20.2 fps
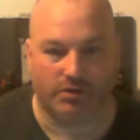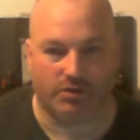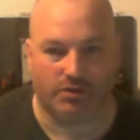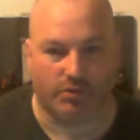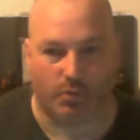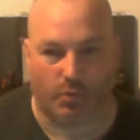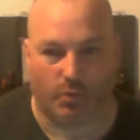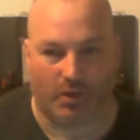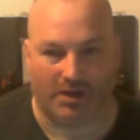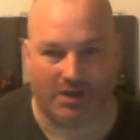So
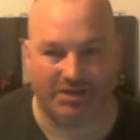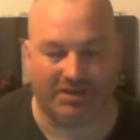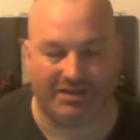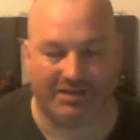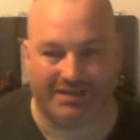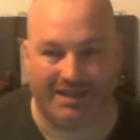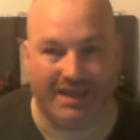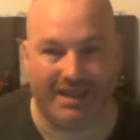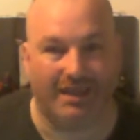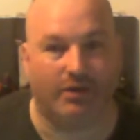why should
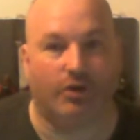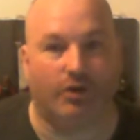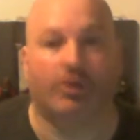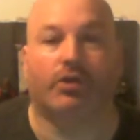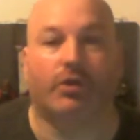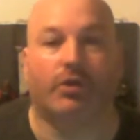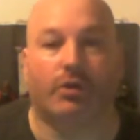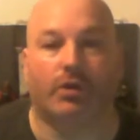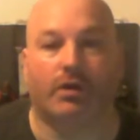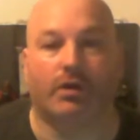they not
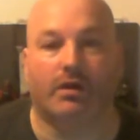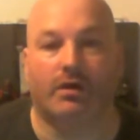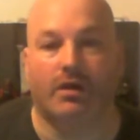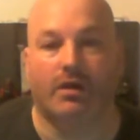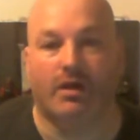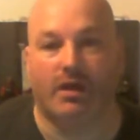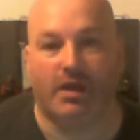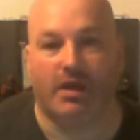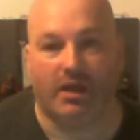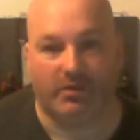do it
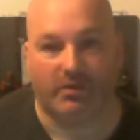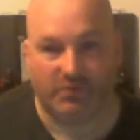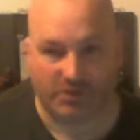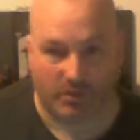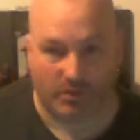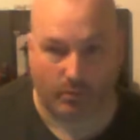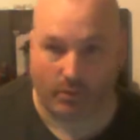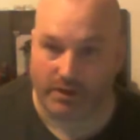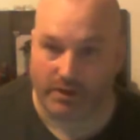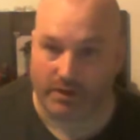if
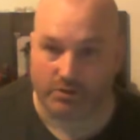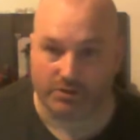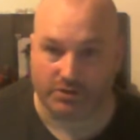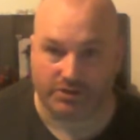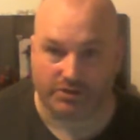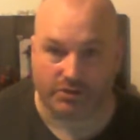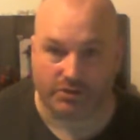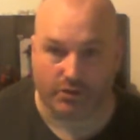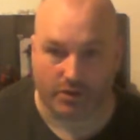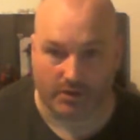someone else
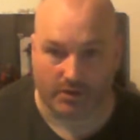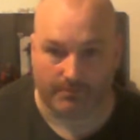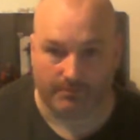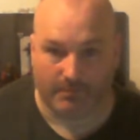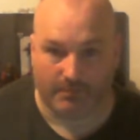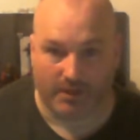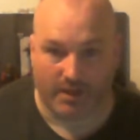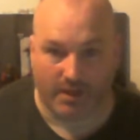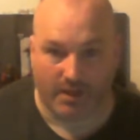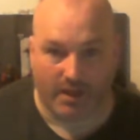is doing
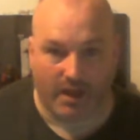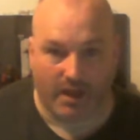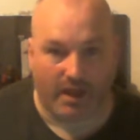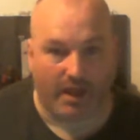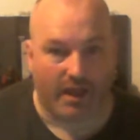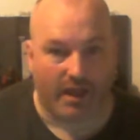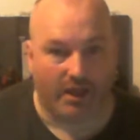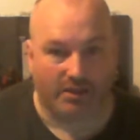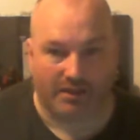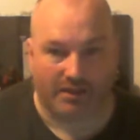
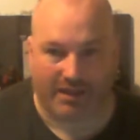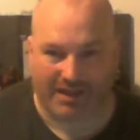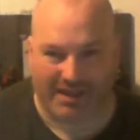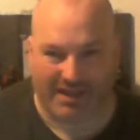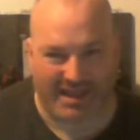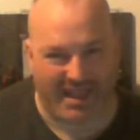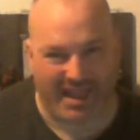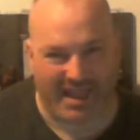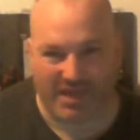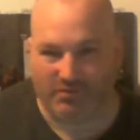
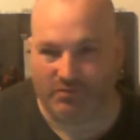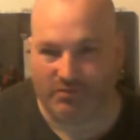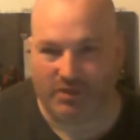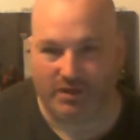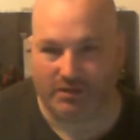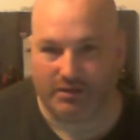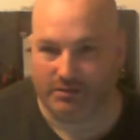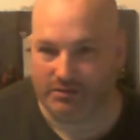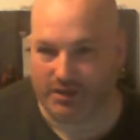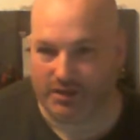
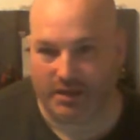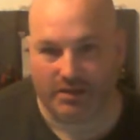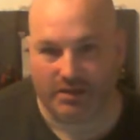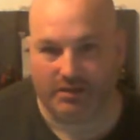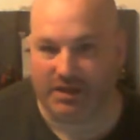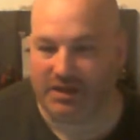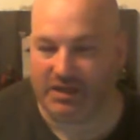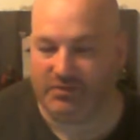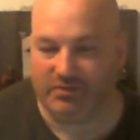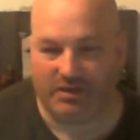it?
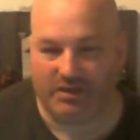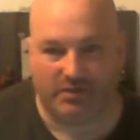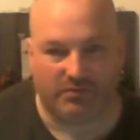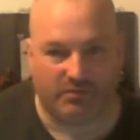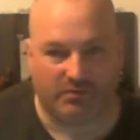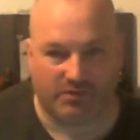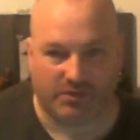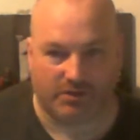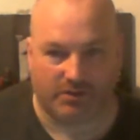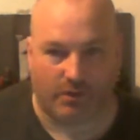Even
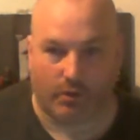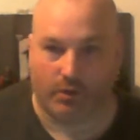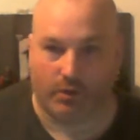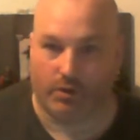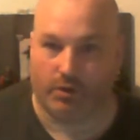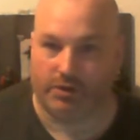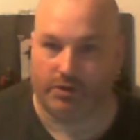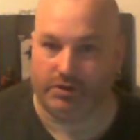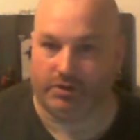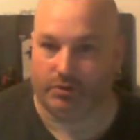if so,
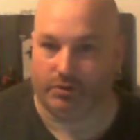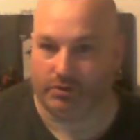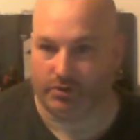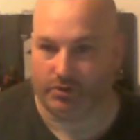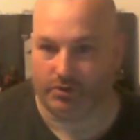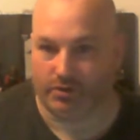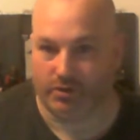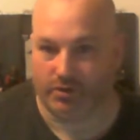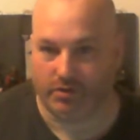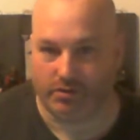oh, they don't
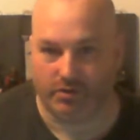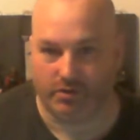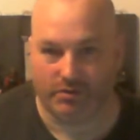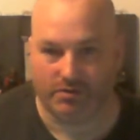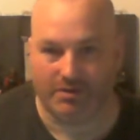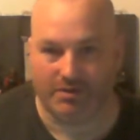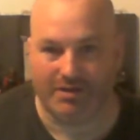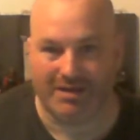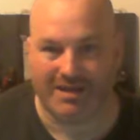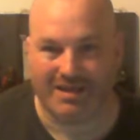look good.
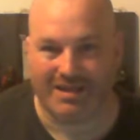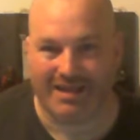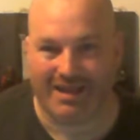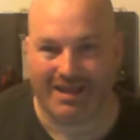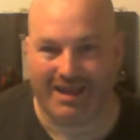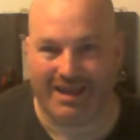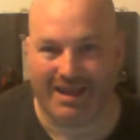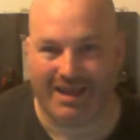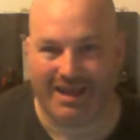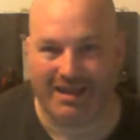
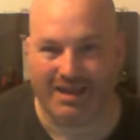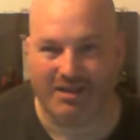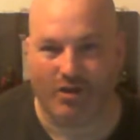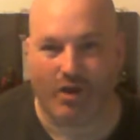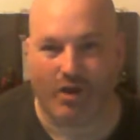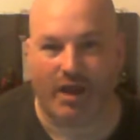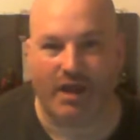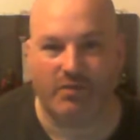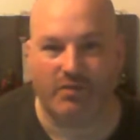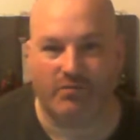
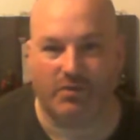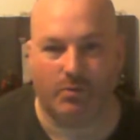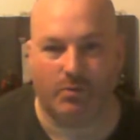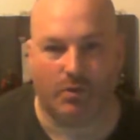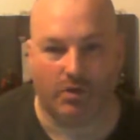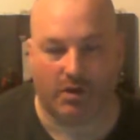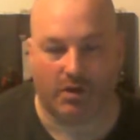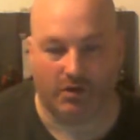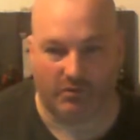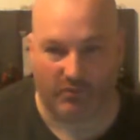Not
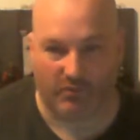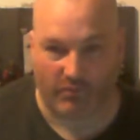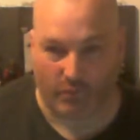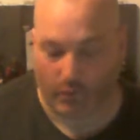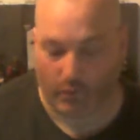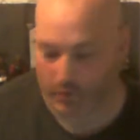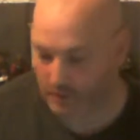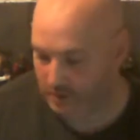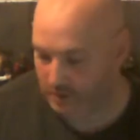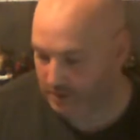everyone can
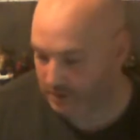afford.